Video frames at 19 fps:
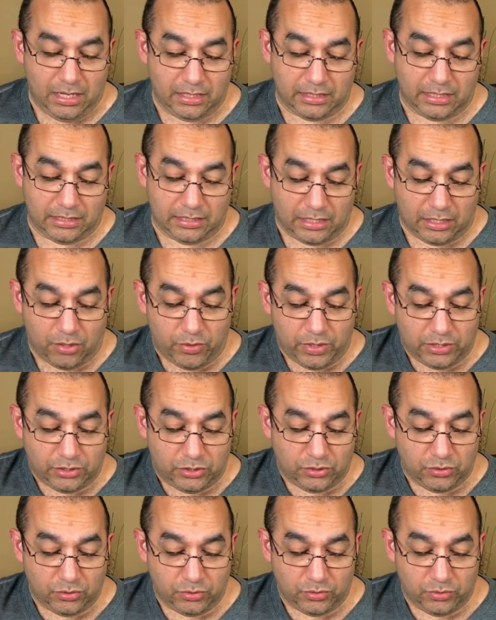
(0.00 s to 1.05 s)
And then they go
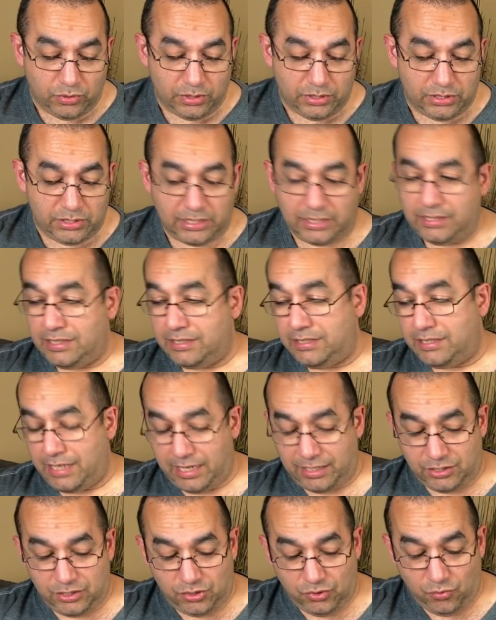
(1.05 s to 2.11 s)
into Cygnus
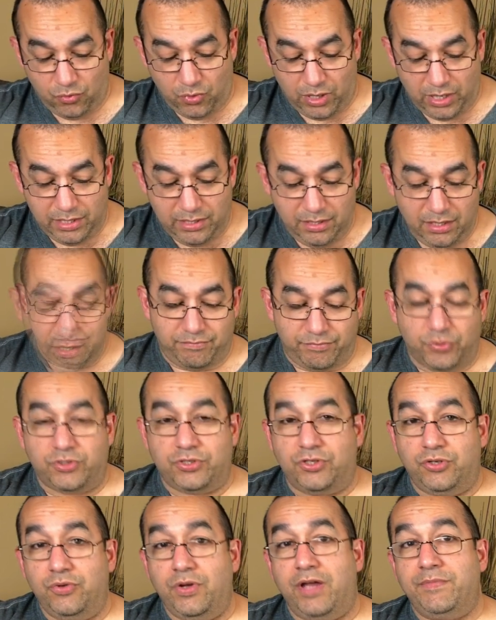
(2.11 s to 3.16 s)
X one, Book
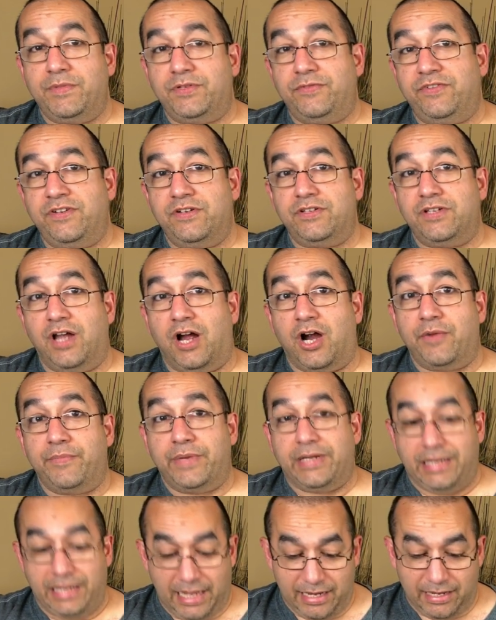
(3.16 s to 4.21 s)
Two, Hemispheres,
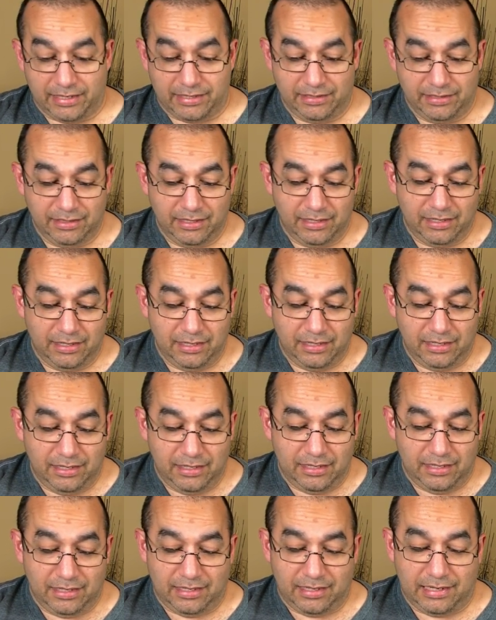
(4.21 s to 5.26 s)
Armageddon,
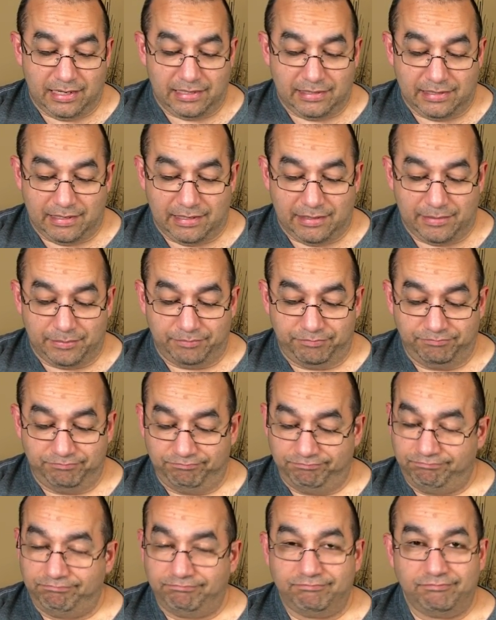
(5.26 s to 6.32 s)
and um,
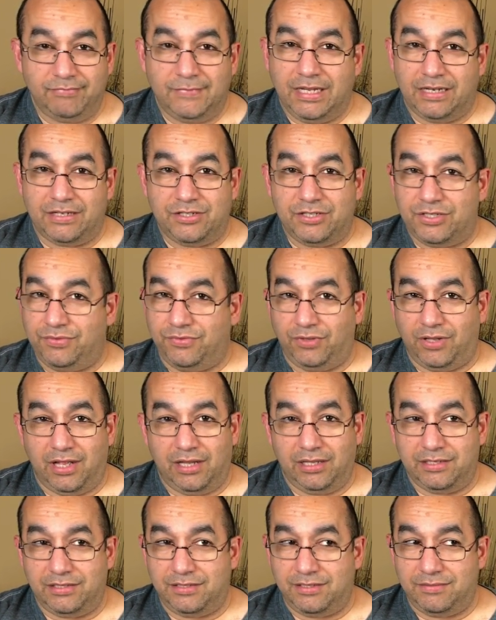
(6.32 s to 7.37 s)
yeah, just
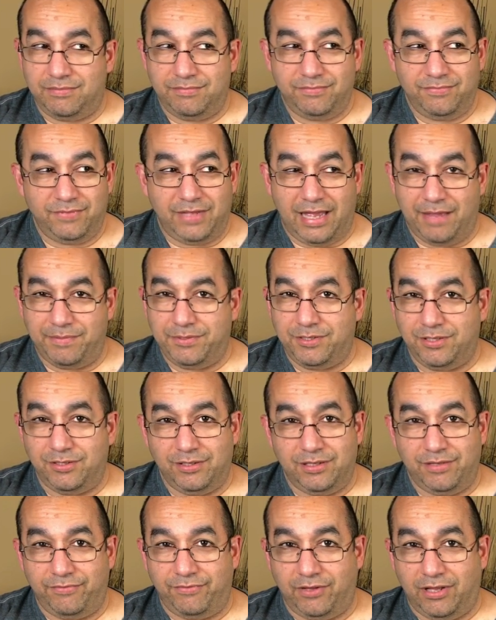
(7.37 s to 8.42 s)
flawless,
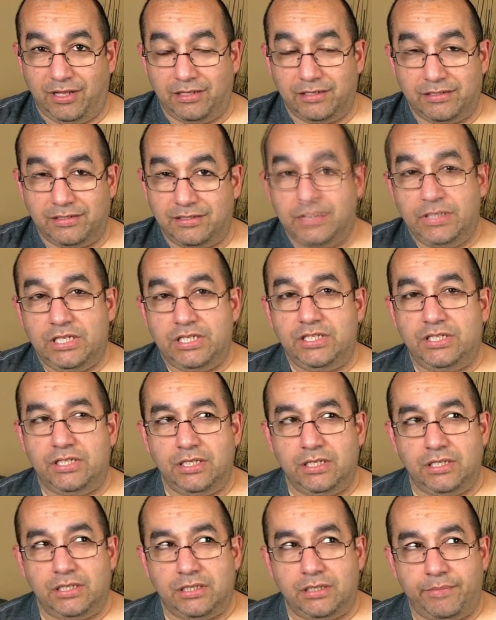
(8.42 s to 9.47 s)
absolutely flawless. Just
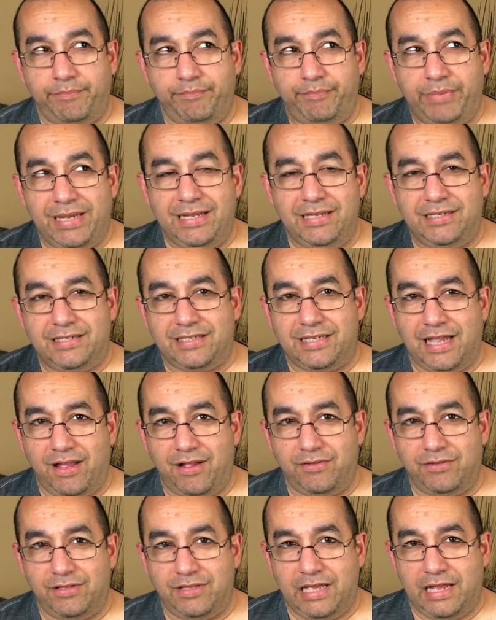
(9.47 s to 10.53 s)
the the big
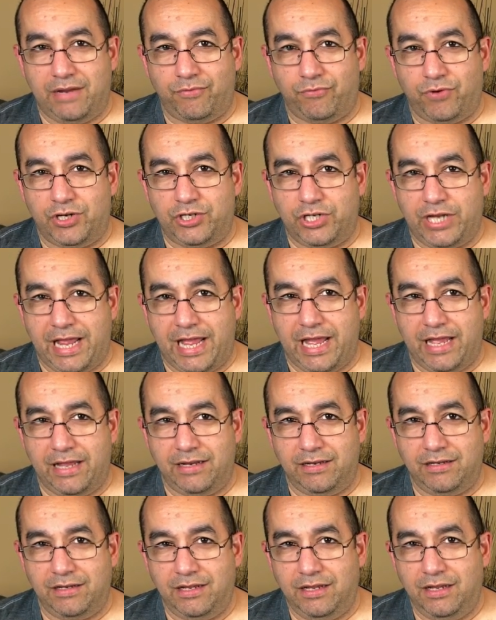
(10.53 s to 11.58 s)
sound that Rush
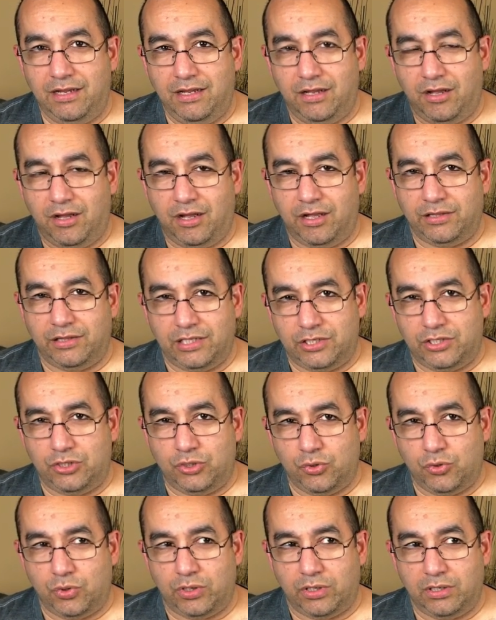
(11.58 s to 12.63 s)
had on this
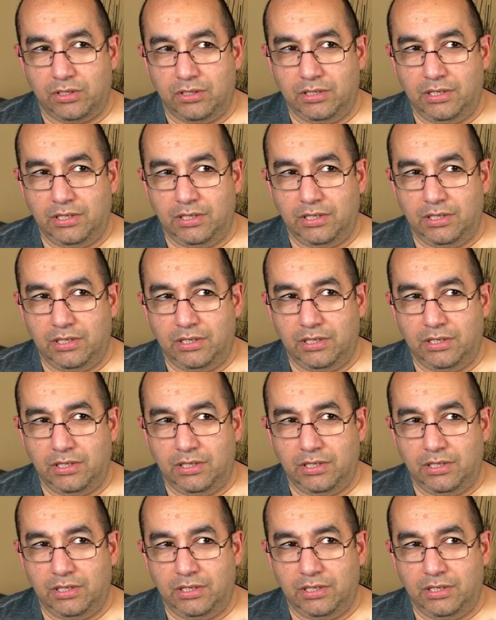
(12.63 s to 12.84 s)
tour.